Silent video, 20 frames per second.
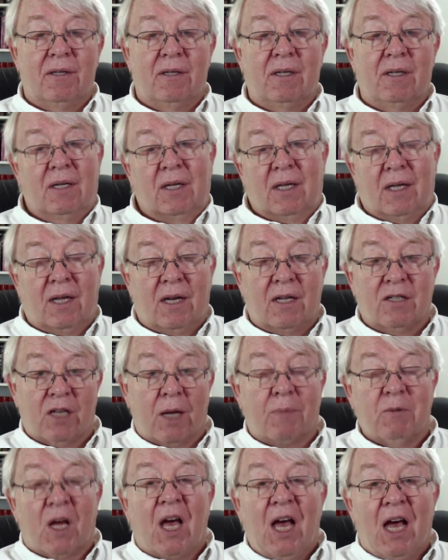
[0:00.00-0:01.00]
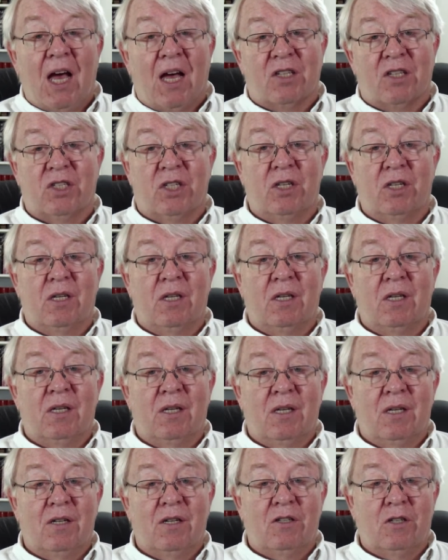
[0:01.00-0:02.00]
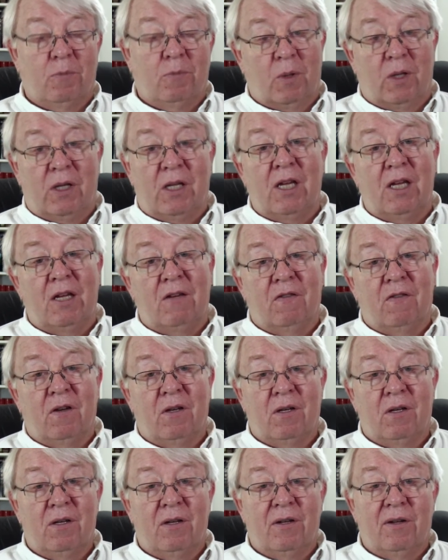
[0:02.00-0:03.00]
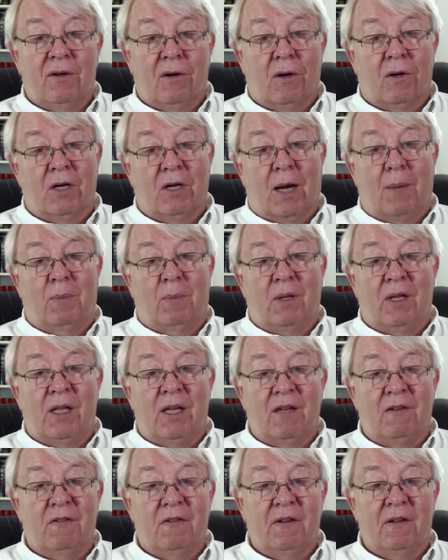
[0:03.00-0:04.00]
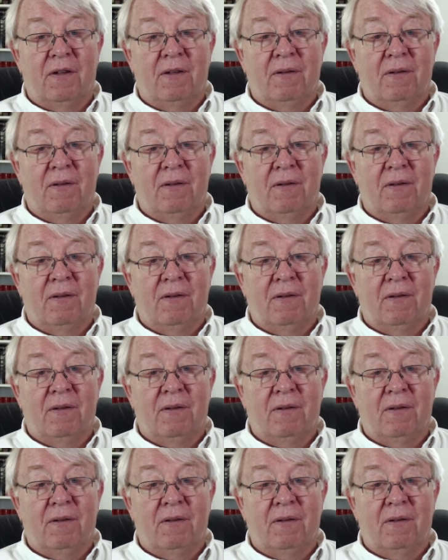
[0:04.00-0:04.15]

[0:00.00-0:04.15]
It is up to us to believe or not believe.